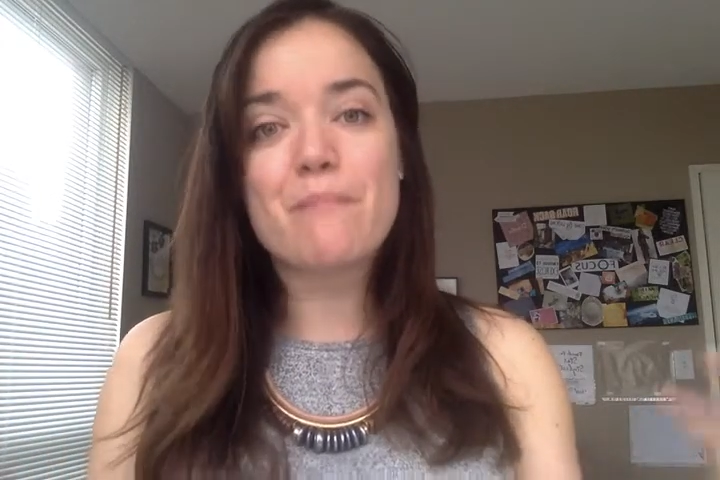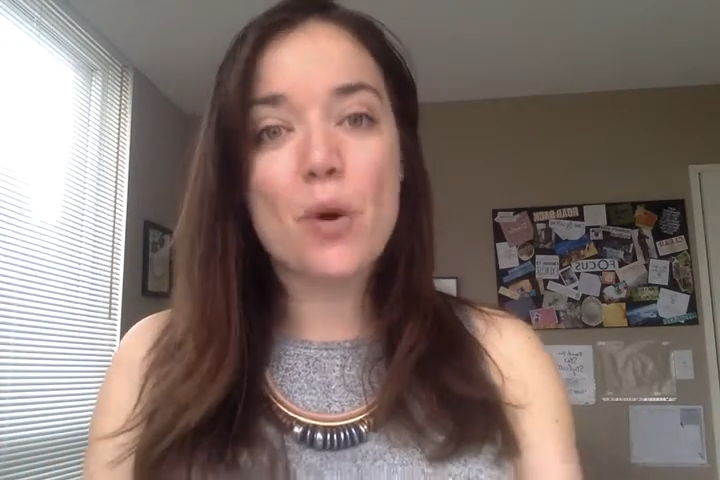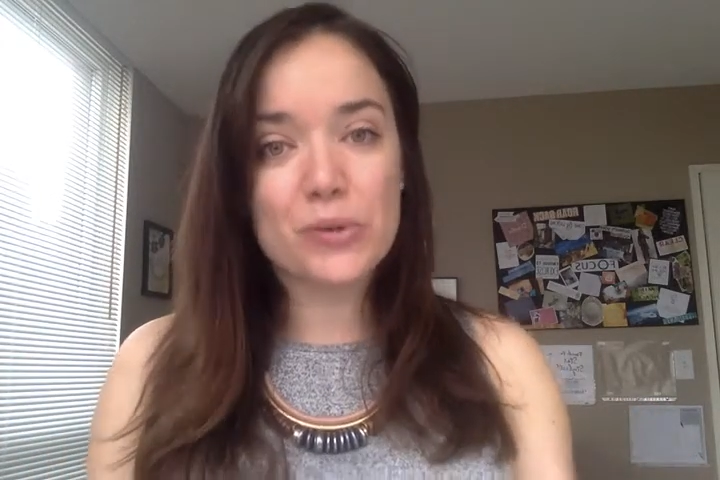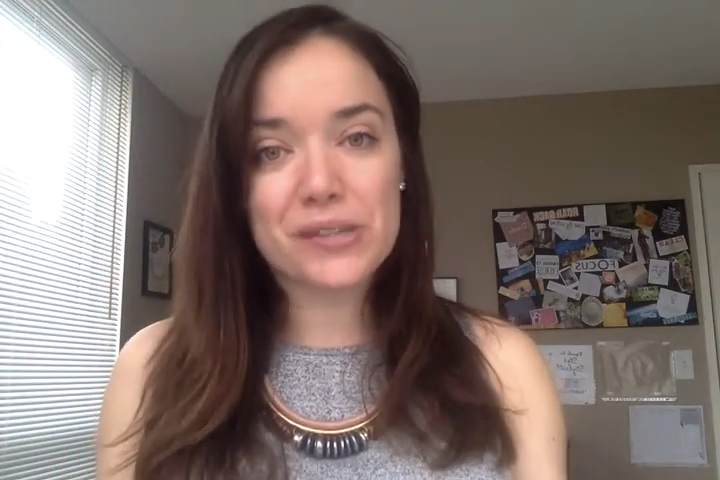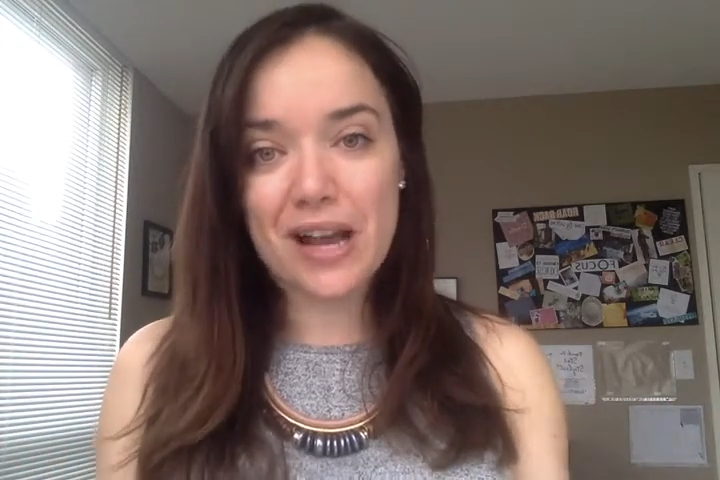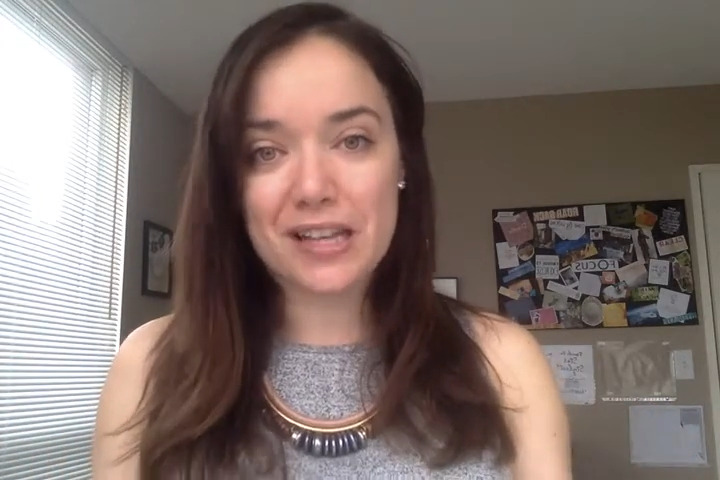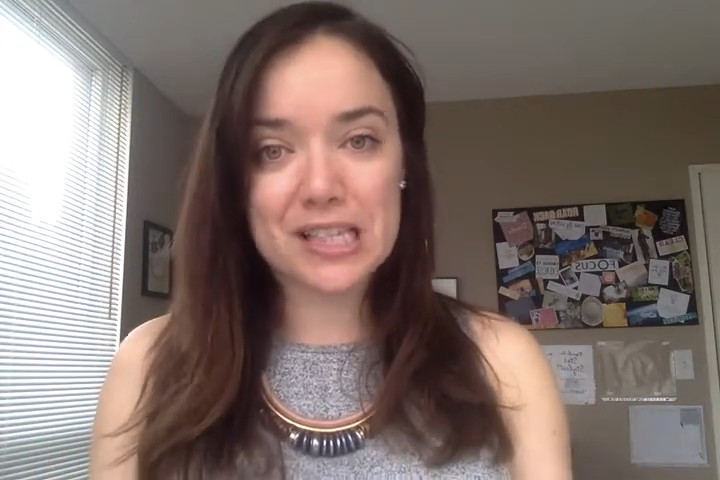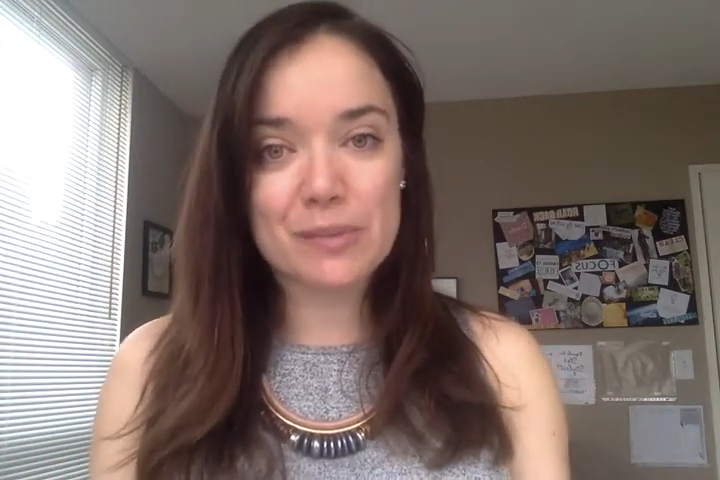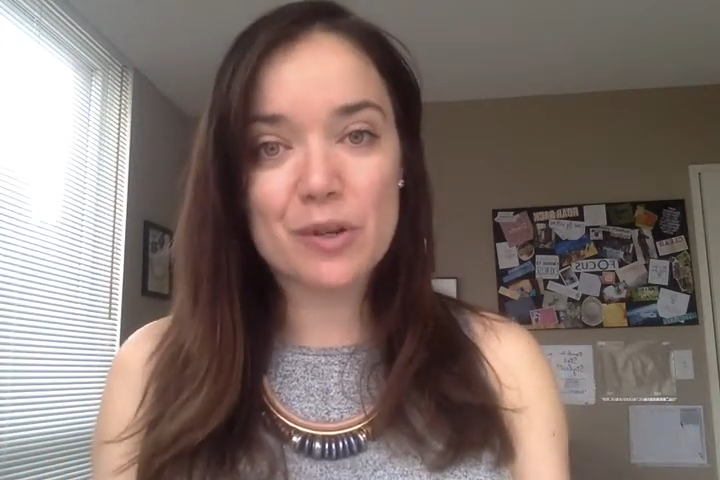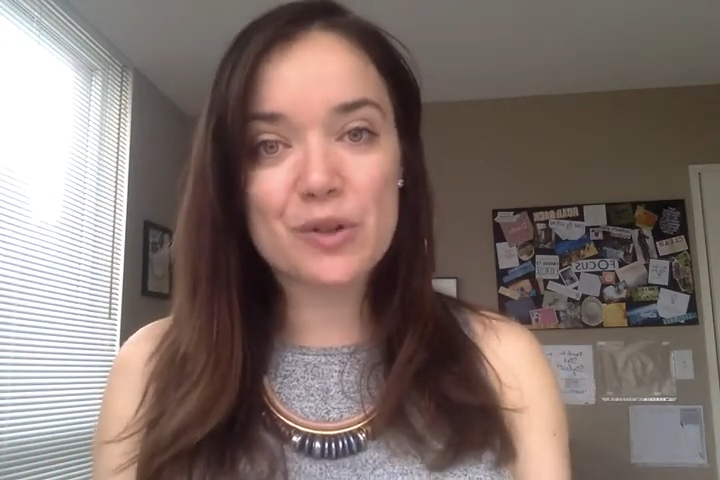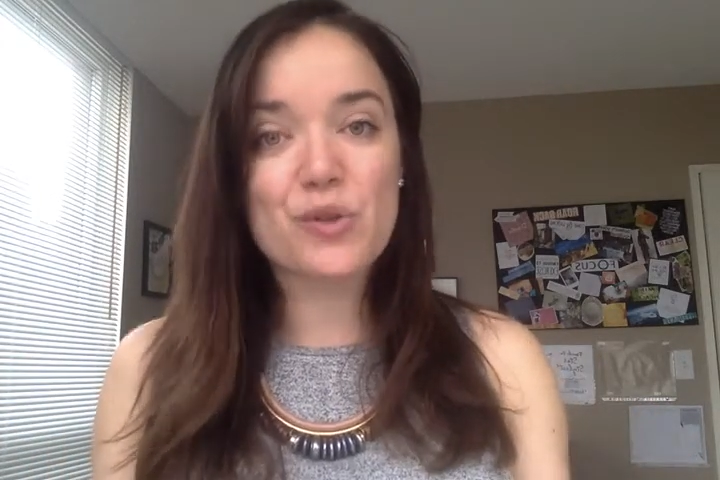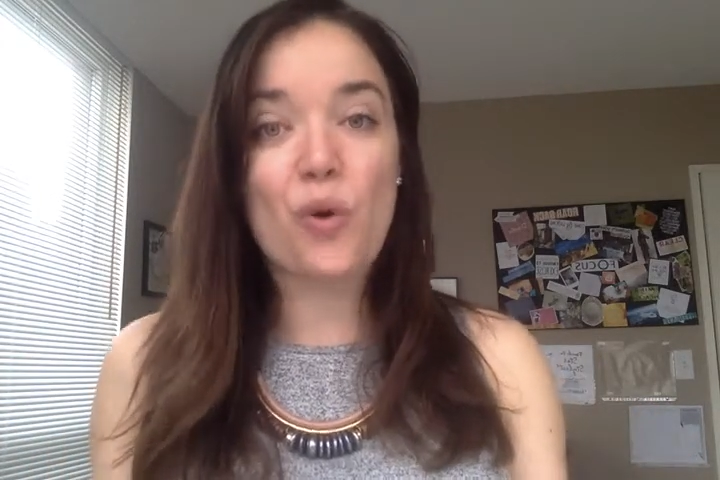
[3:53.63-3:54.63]
most
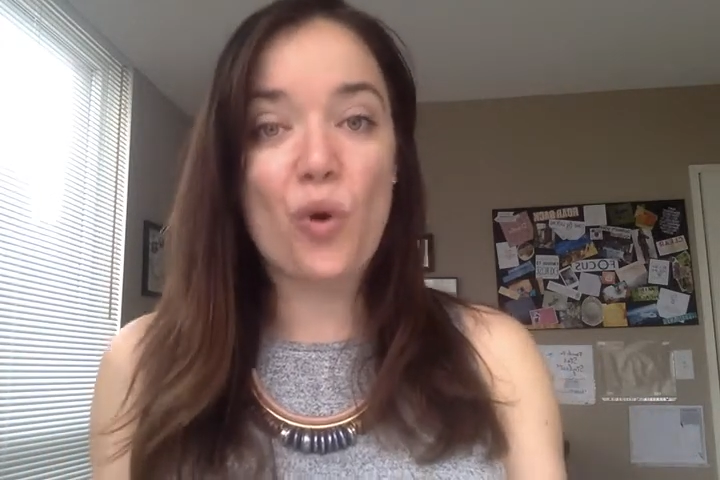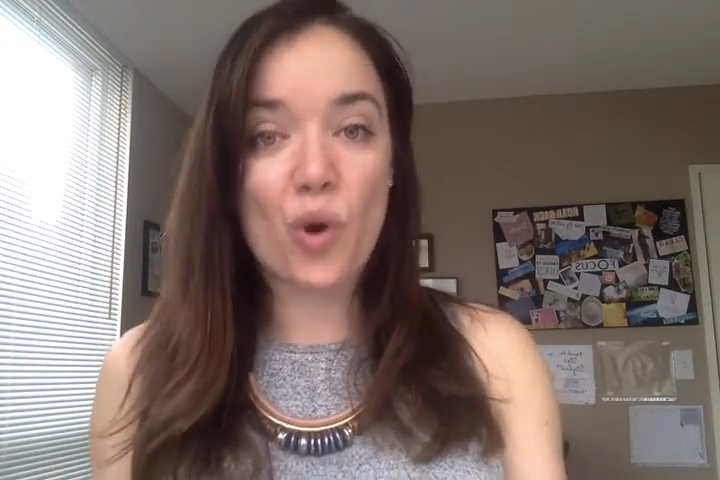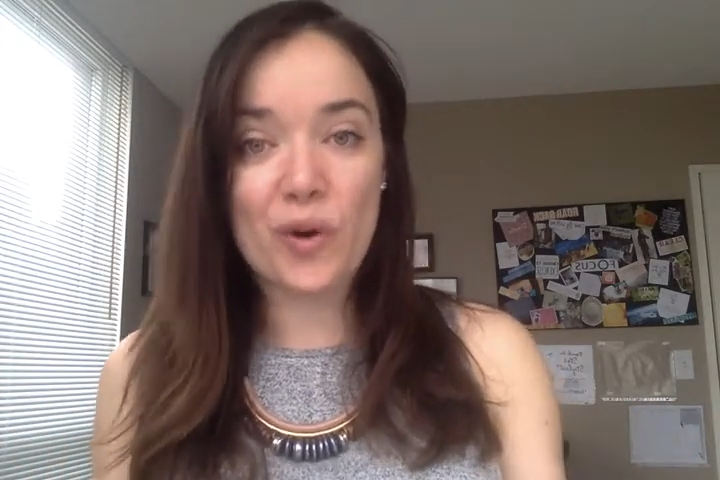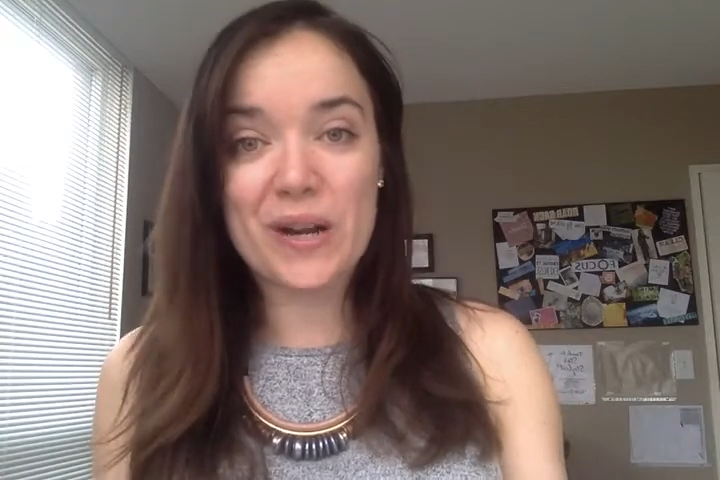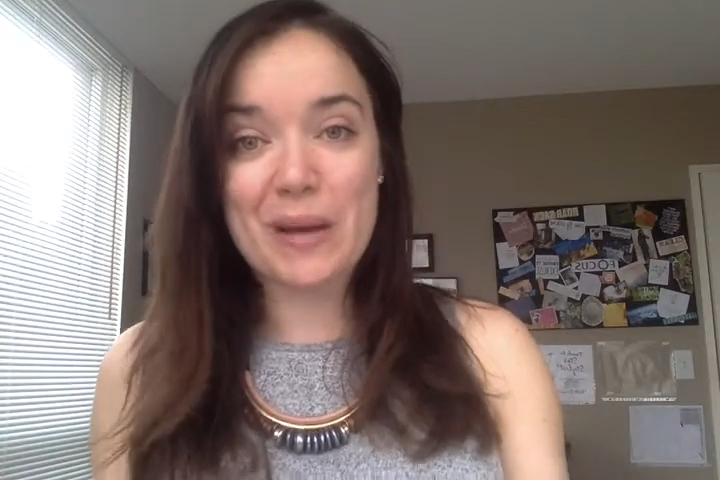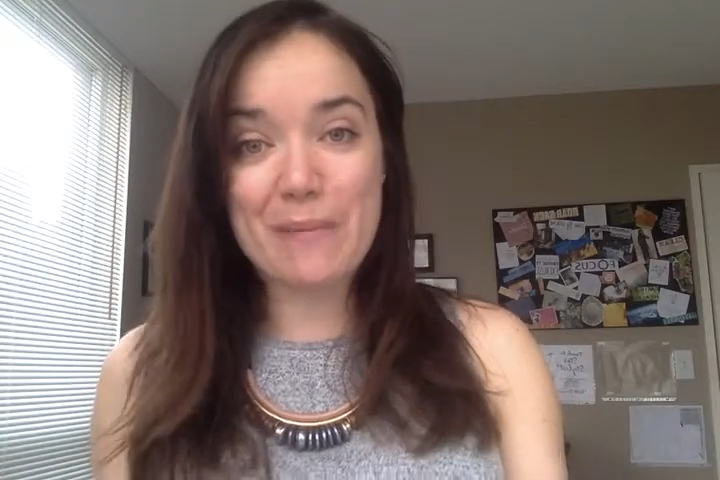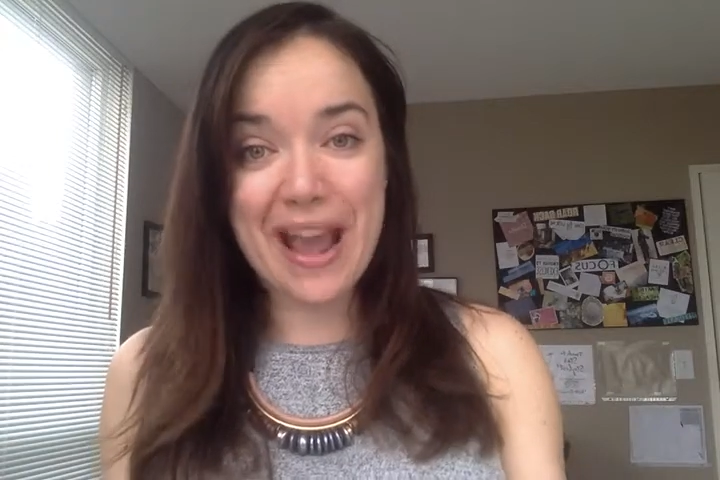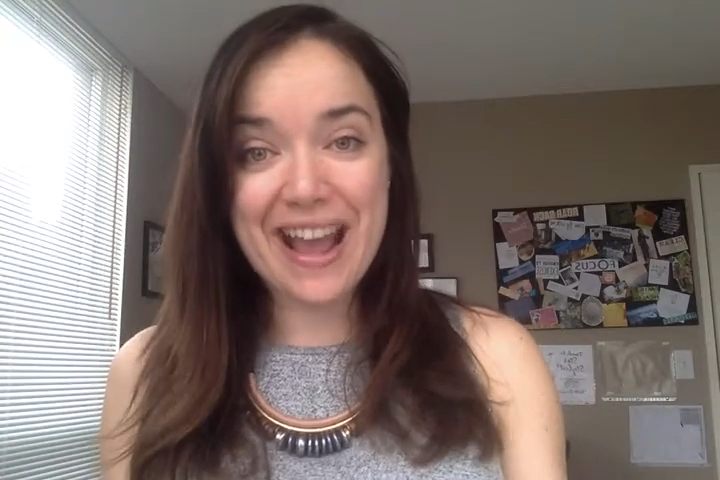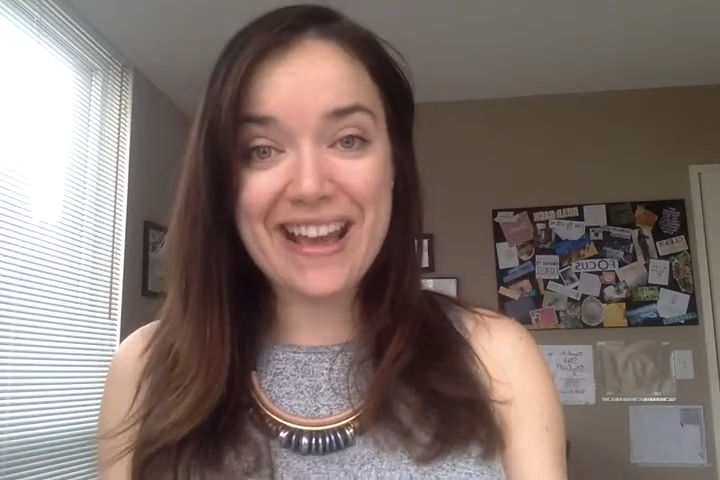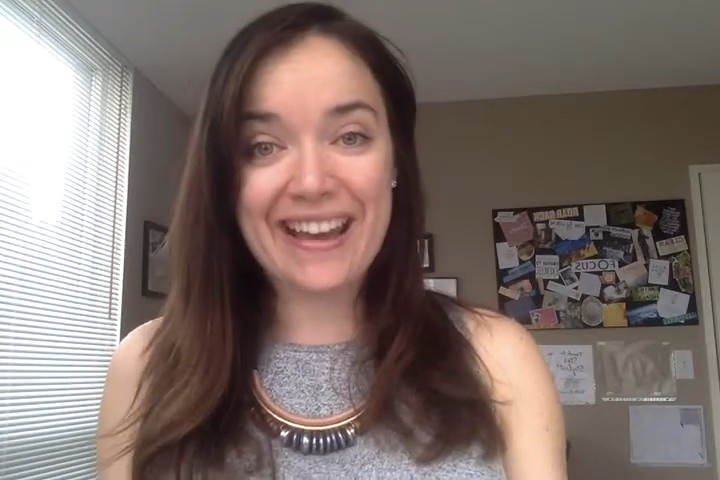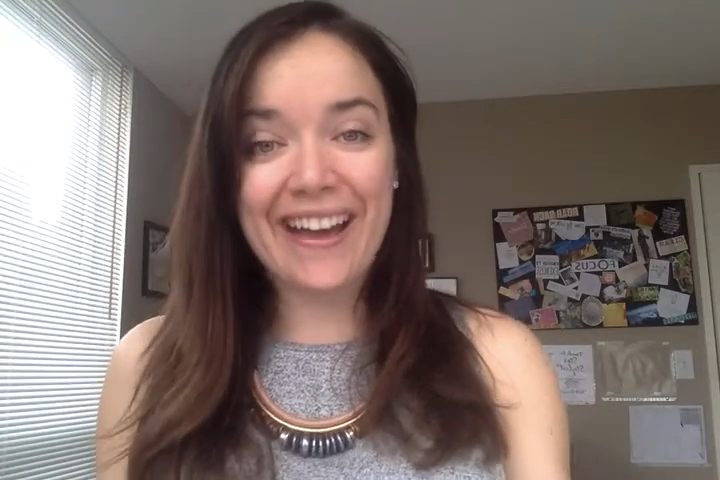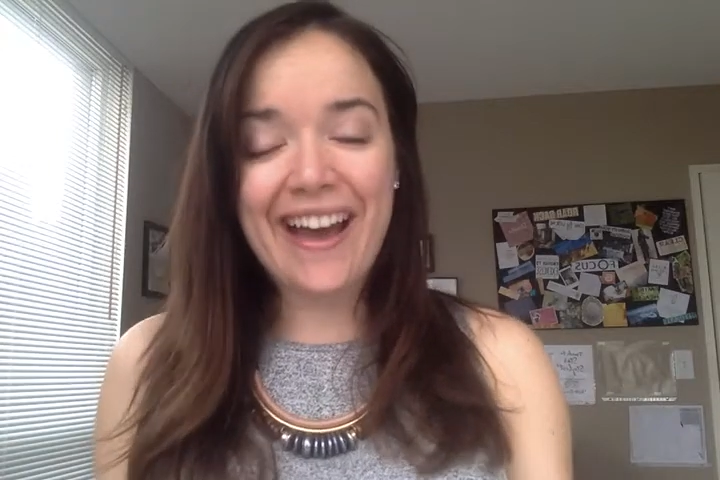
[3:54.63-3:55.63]
customers already
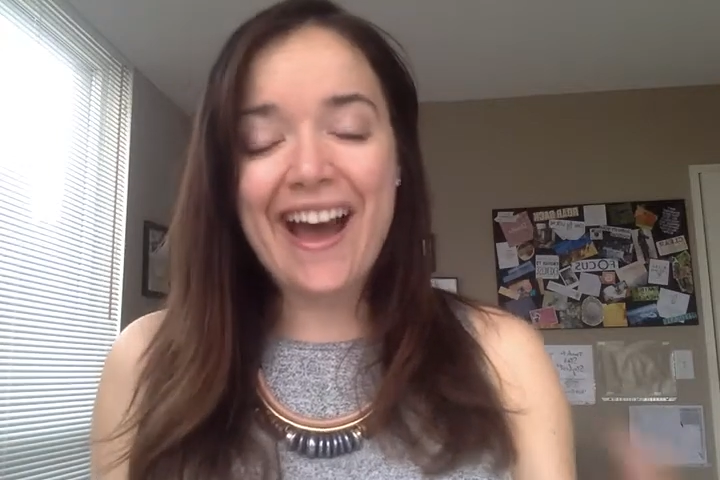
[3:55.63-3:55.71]
make,